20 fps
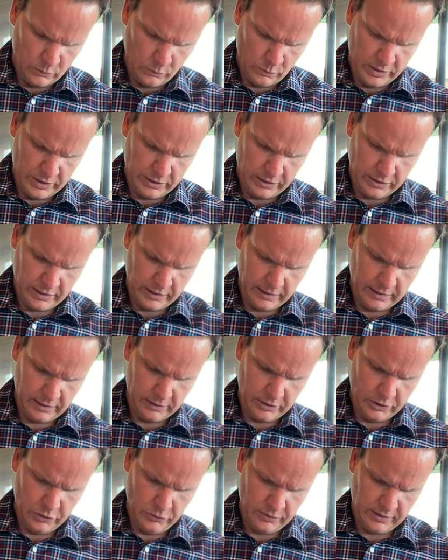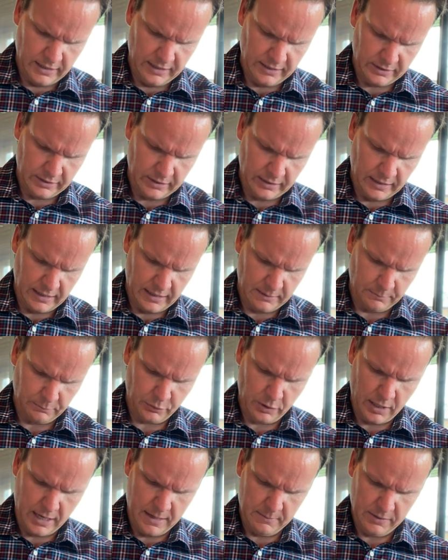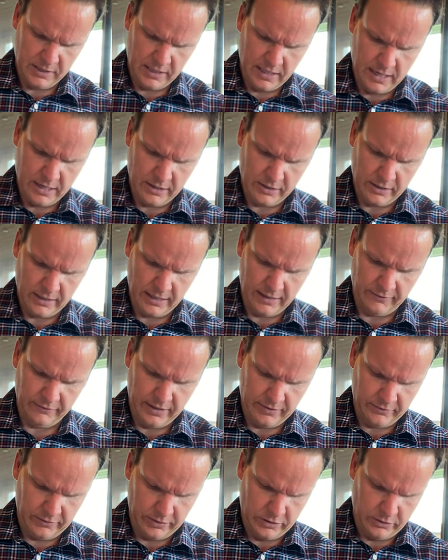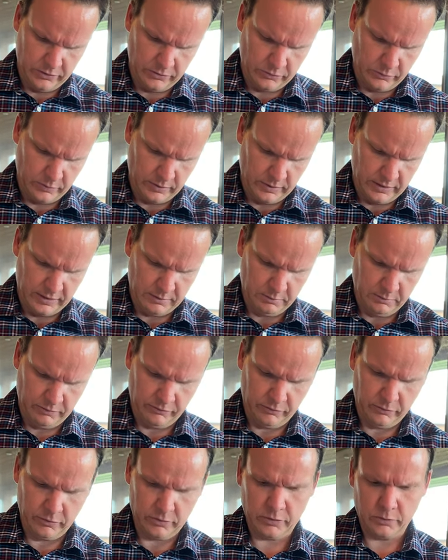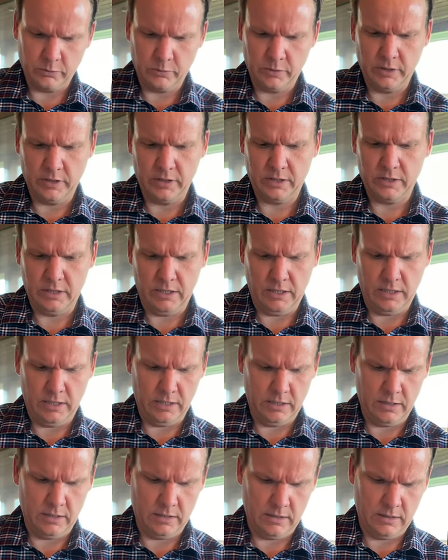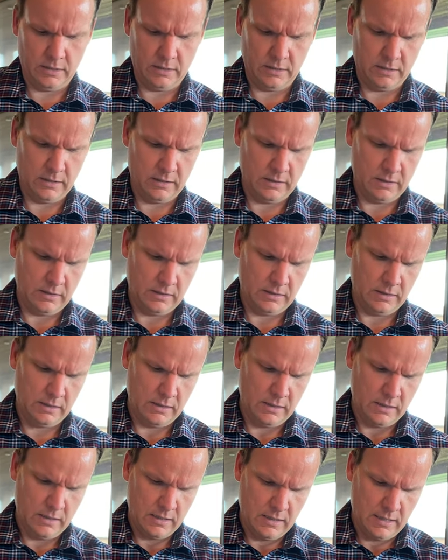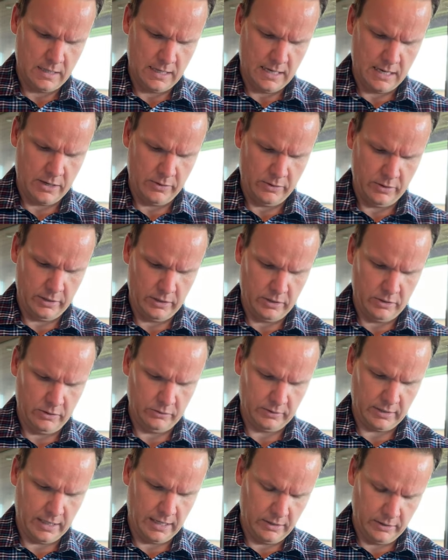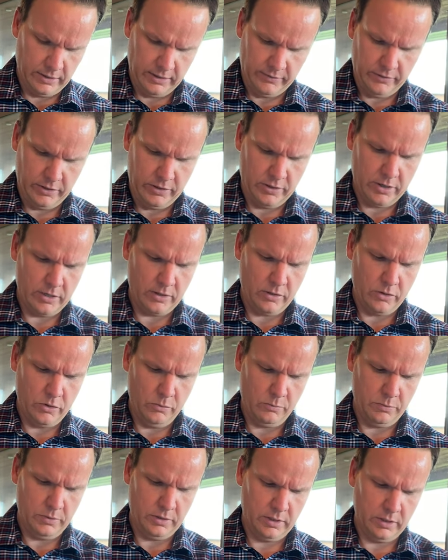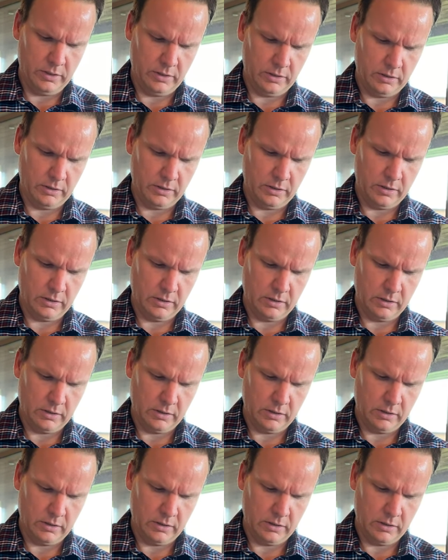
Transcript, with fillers: we are gonna use this to kind of prime the area. And I've never used one of these before, so we're gonna see how it goes. I don't even know how to open this.